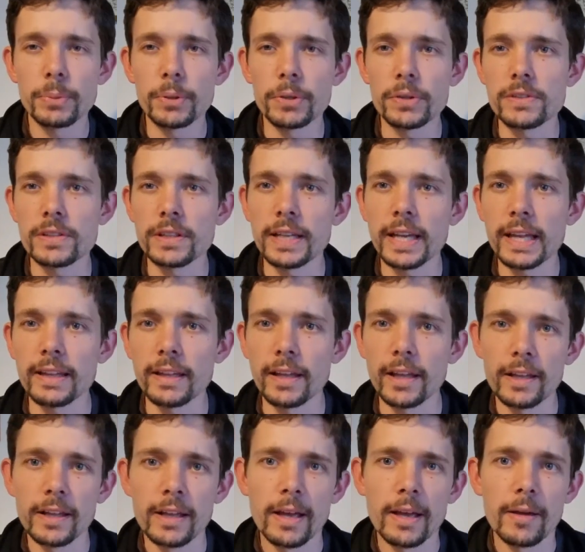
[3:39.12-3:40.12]
put
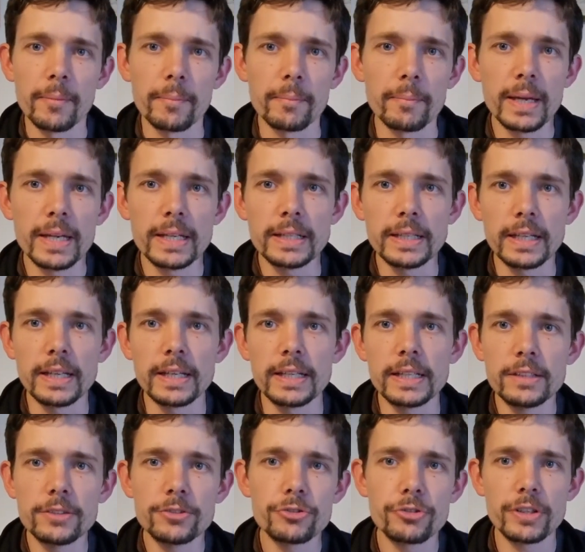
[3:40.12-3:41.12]
together made it an
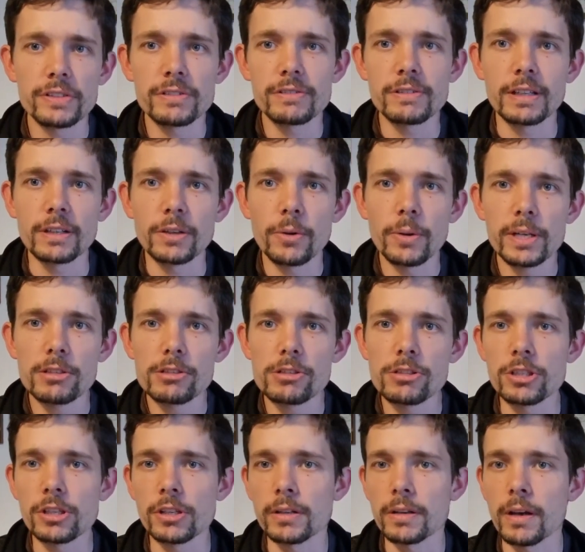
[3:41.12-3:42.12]
interesting
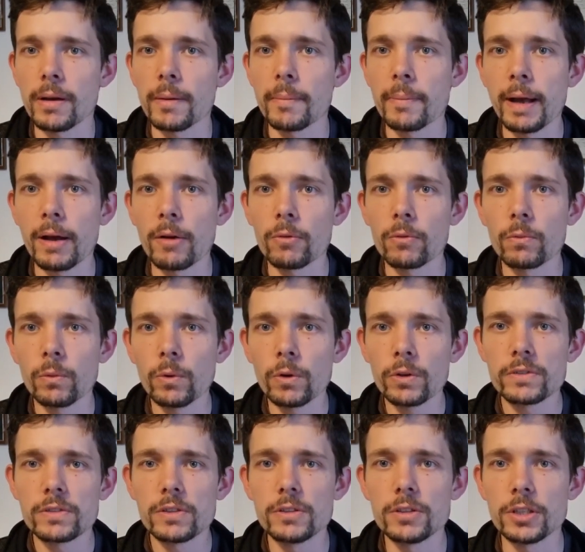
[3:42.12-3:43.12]
question about
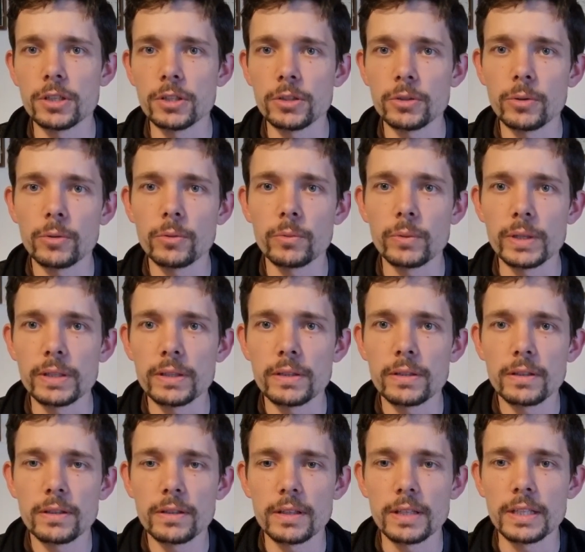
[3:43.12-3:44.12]
what to do
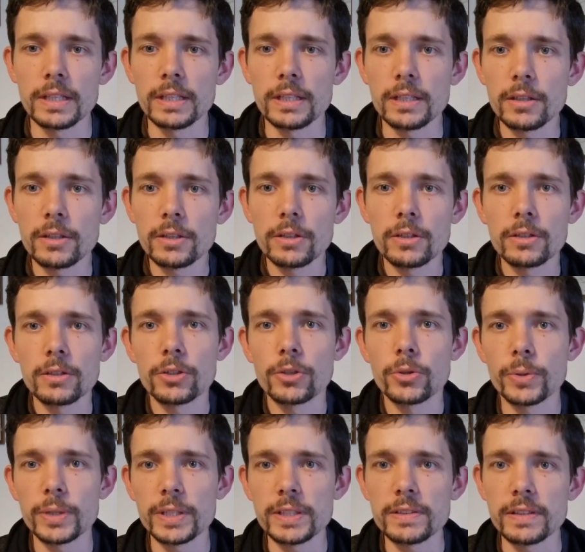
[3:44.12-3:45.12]
with the
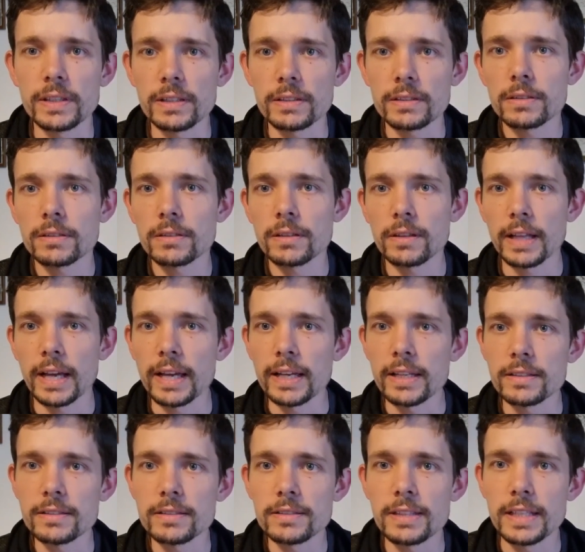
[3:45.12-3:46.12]
cuisses, that
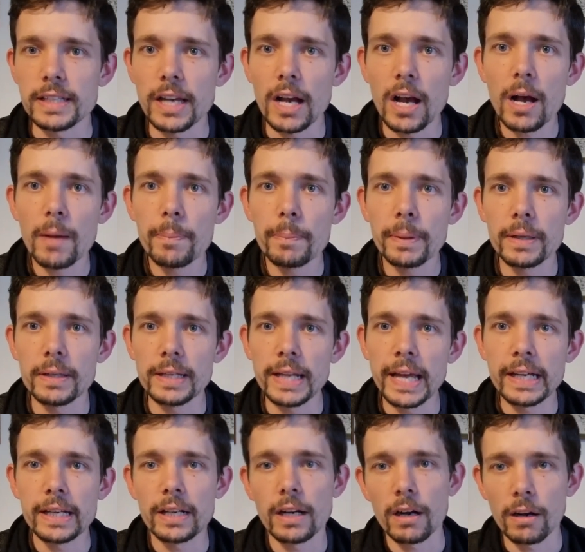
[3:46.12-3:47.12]
is the upper
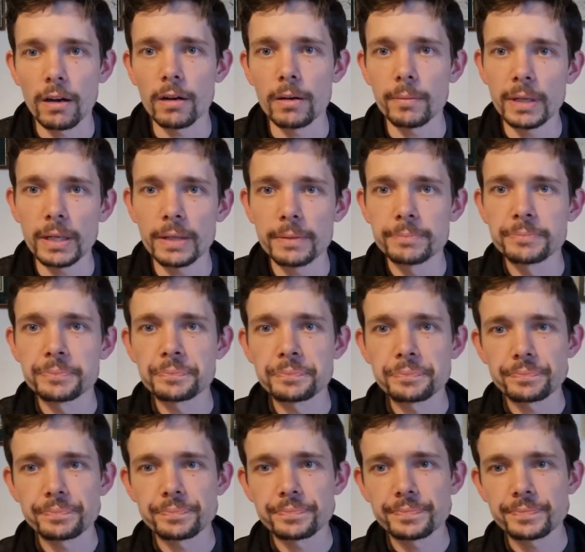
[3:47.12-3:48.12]
leg armour.
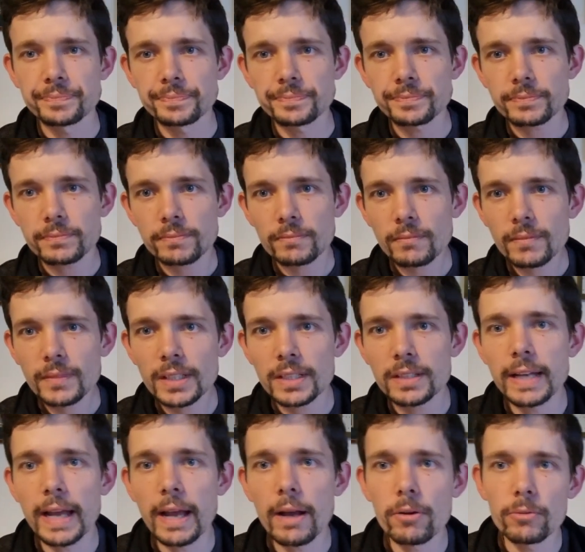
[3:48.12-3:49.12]

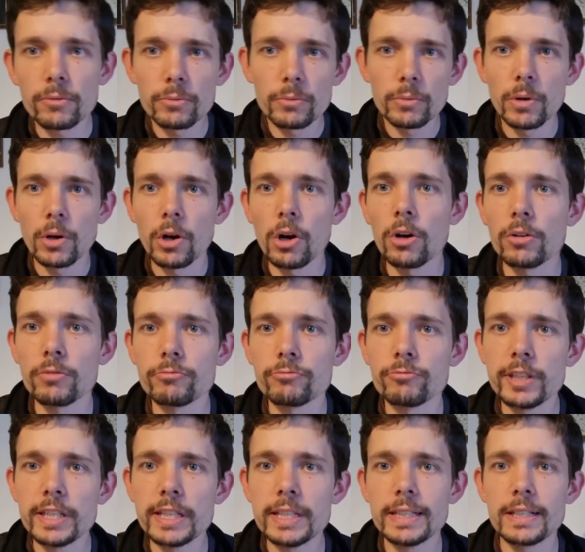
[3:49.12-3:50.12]
Now, on
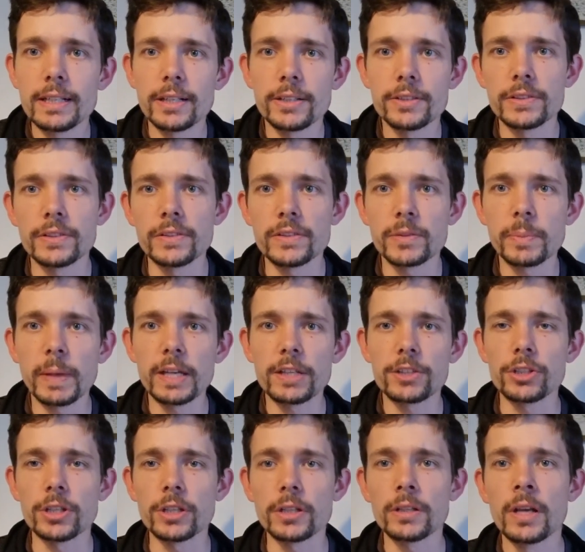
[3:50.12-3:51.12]
really close
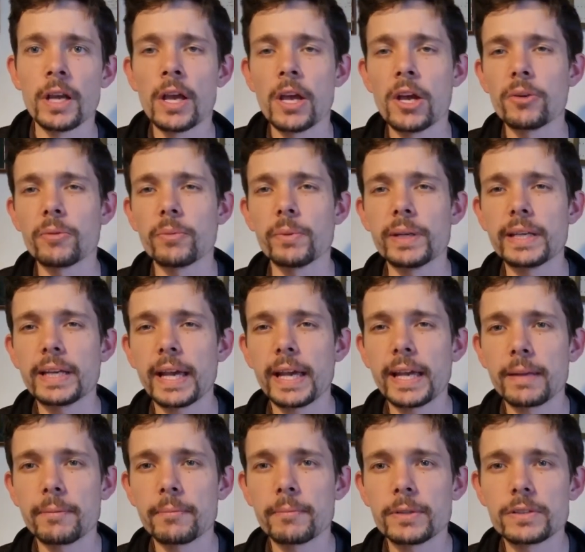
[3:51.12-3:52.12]
inspection, we
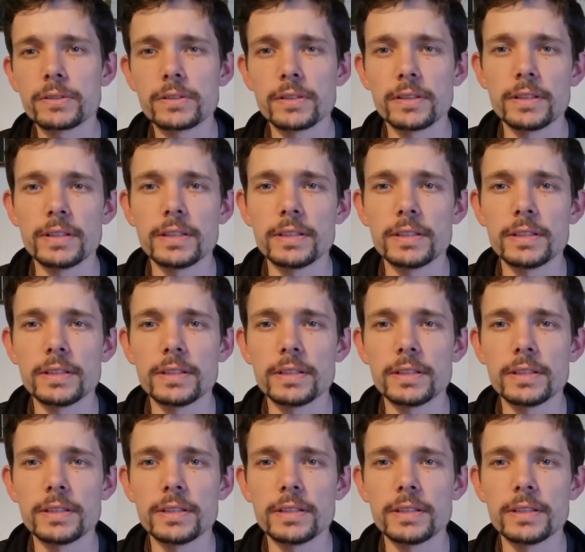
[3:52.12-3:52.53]
came to the